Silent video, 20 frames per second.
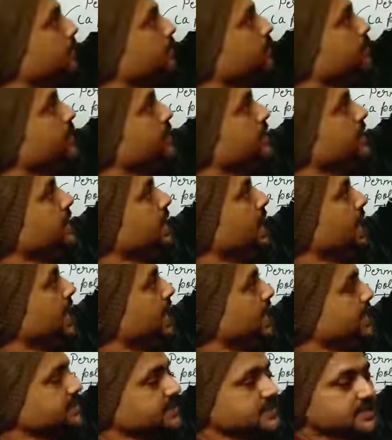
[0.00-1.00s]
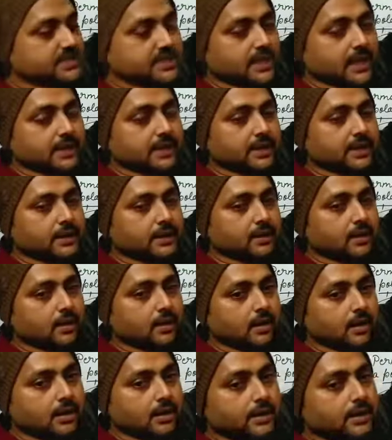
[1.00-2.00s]
B has started,
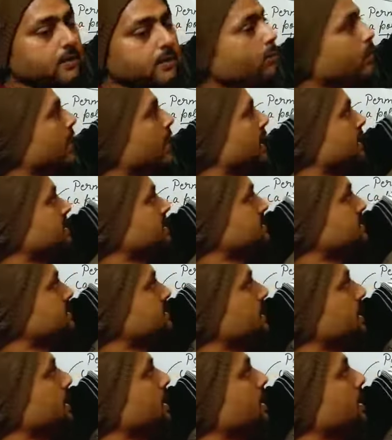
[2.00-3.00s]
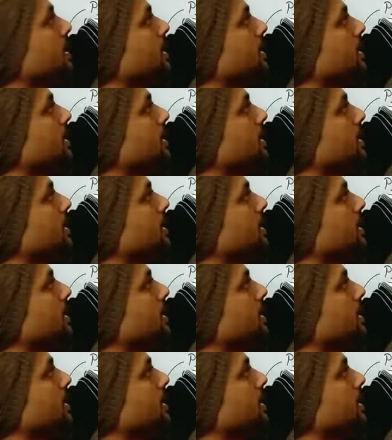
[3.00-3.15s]
he wants to